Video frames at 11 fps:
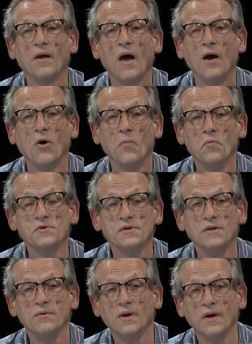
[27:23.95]
I hope we'll see
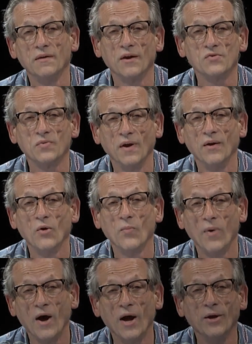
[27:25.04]
you again next week.
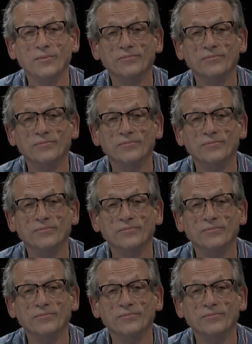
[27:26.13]
Bye.